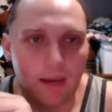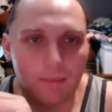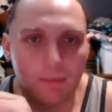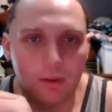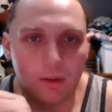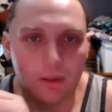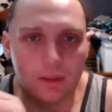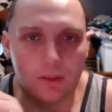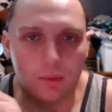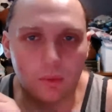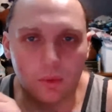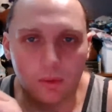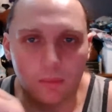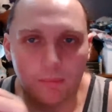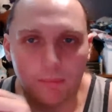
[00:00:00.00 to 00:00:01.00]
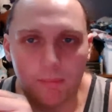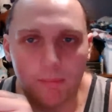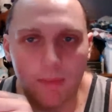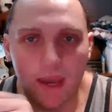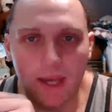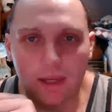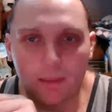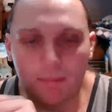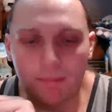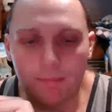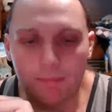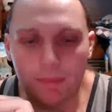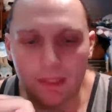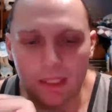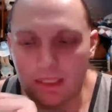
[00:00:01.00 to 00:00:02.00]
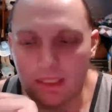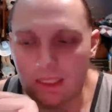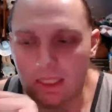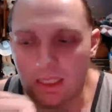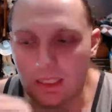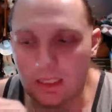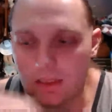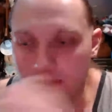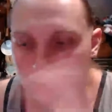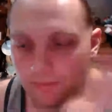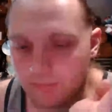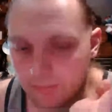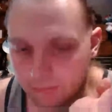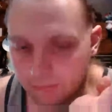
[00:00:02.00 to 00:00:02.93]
MacBooks or Mac PCs,